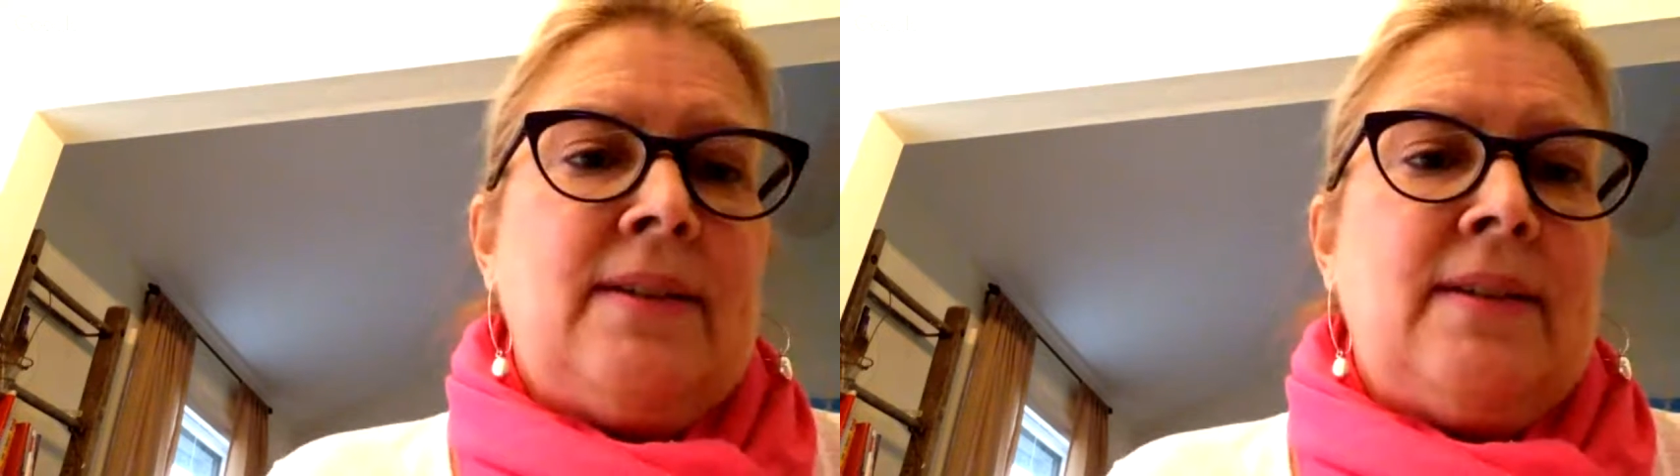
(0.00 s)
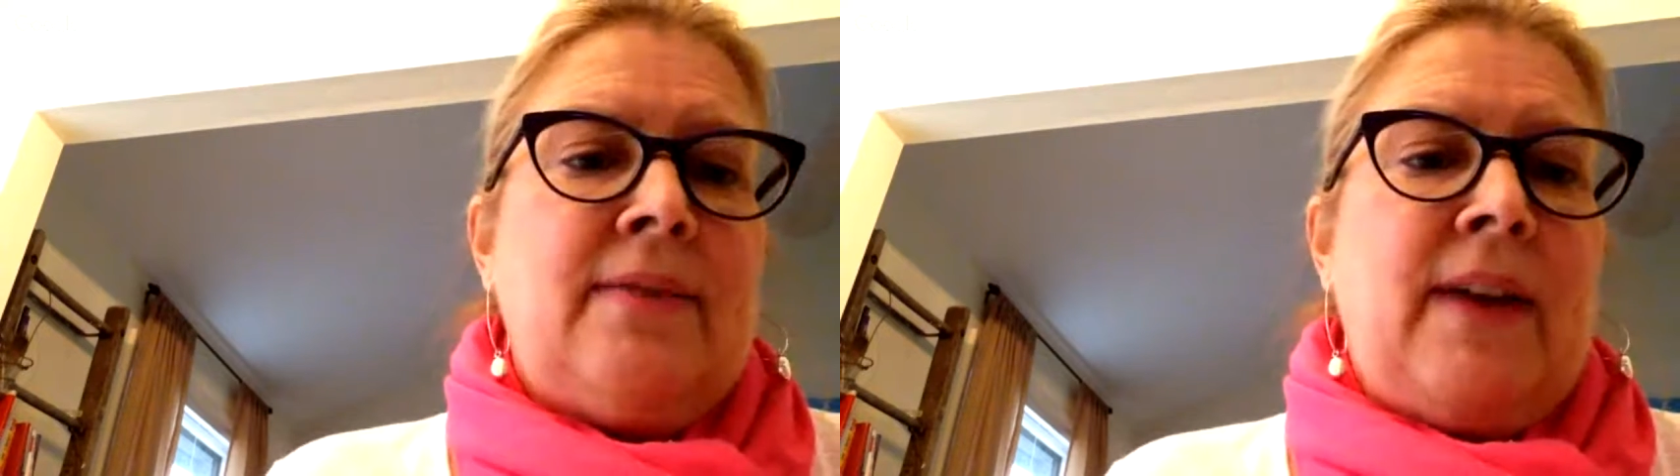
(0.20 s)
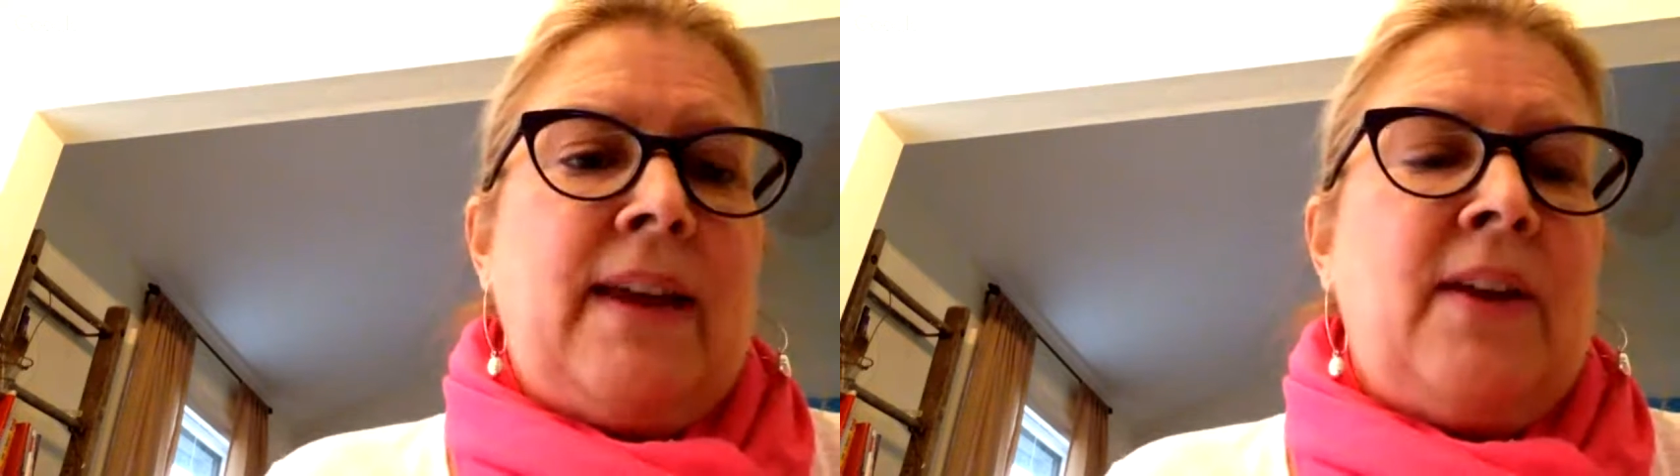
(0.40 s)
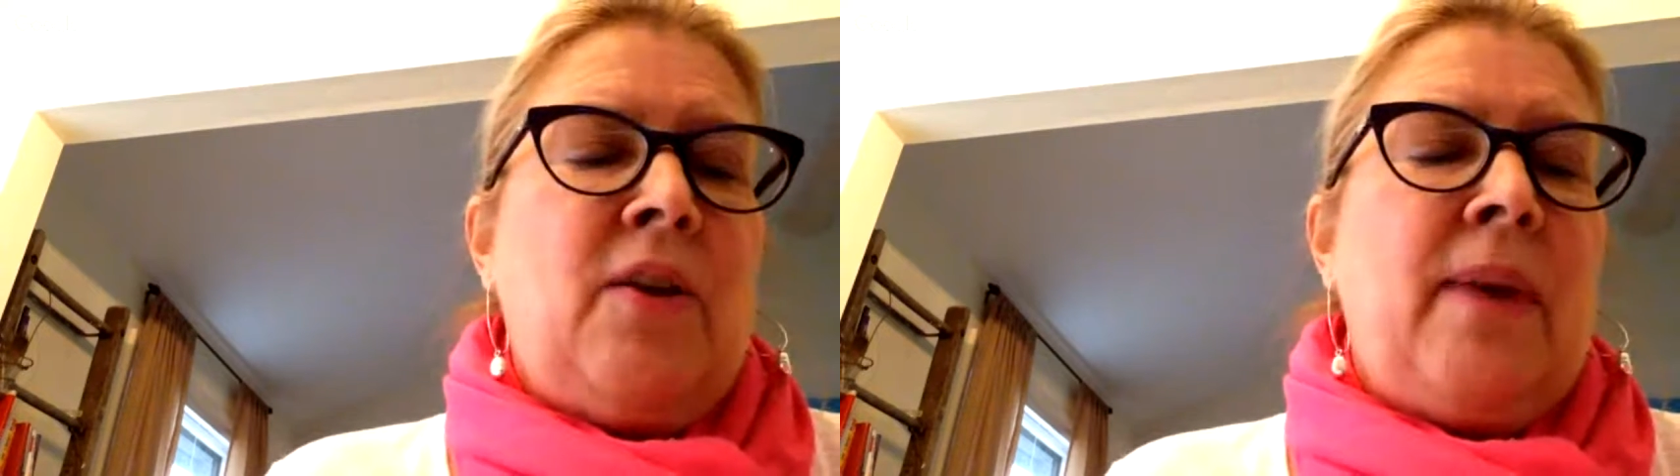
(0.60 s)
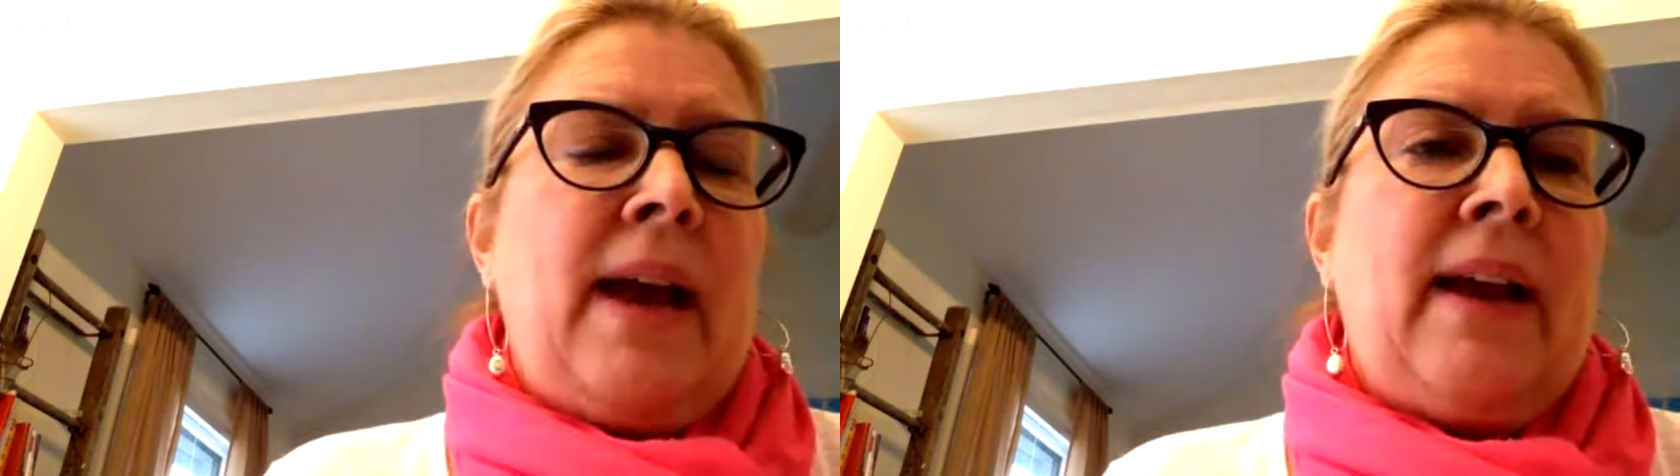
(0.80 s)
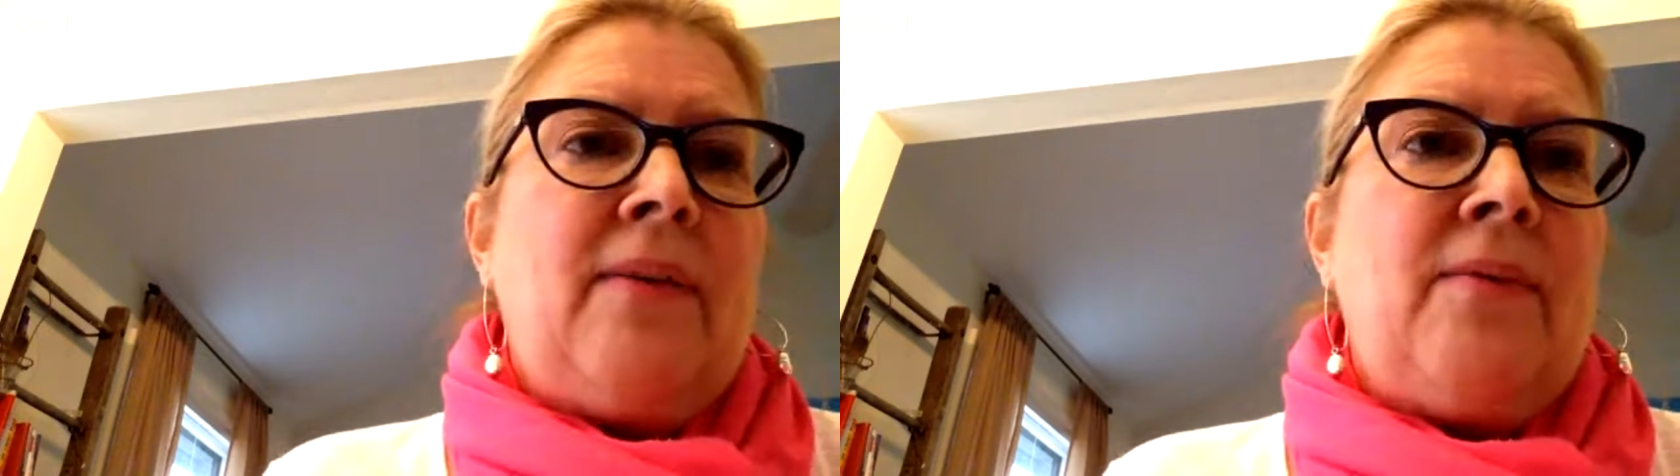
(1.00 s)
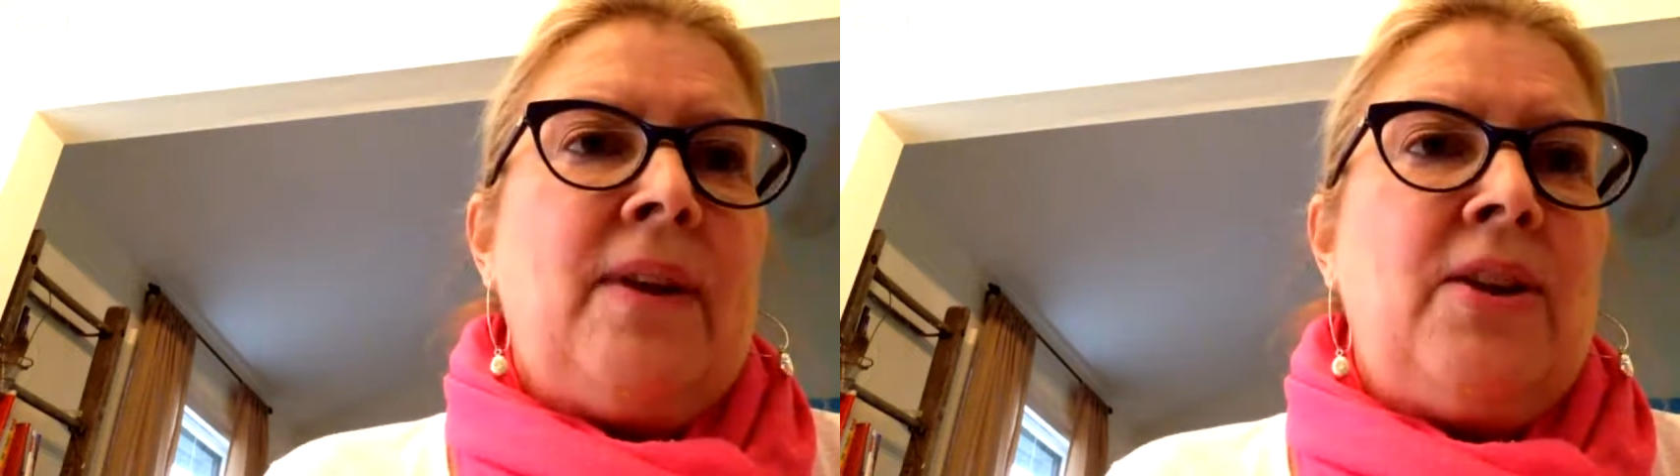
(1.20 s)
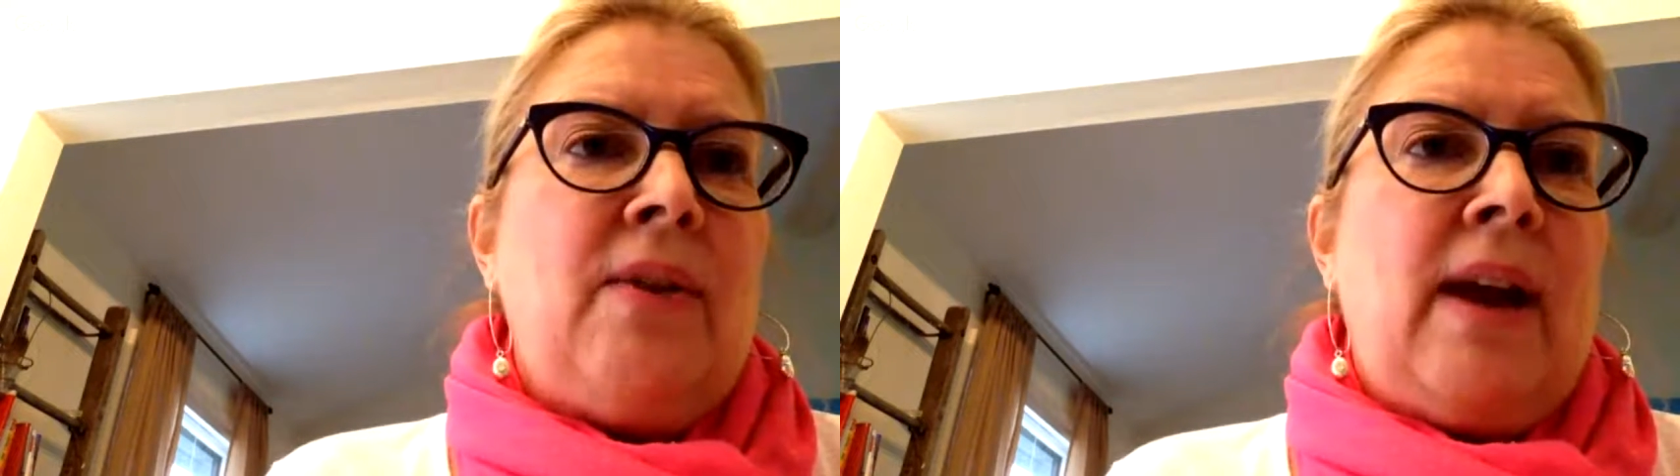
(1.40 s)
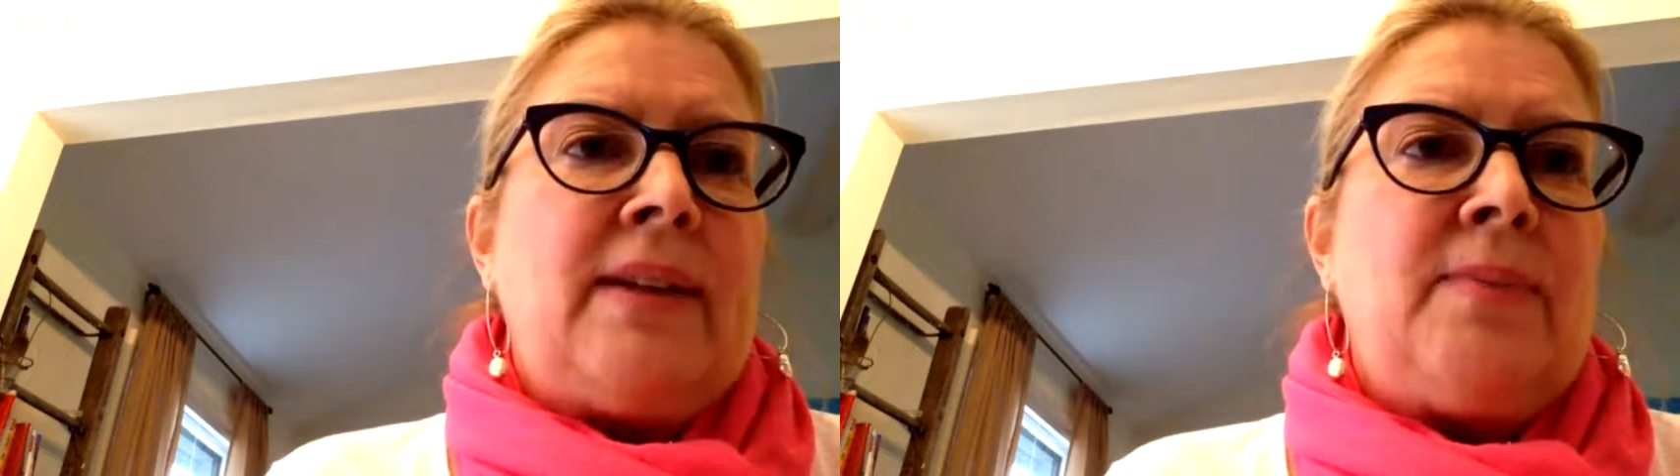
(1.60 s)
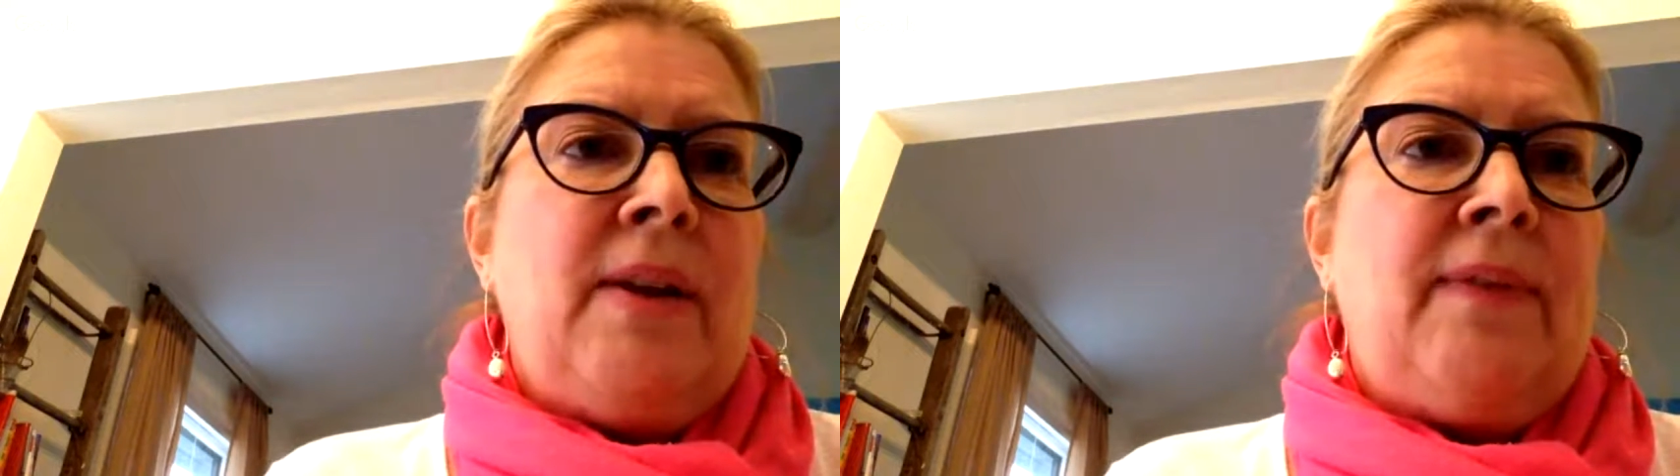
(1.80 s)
if I can go back, when you asked me if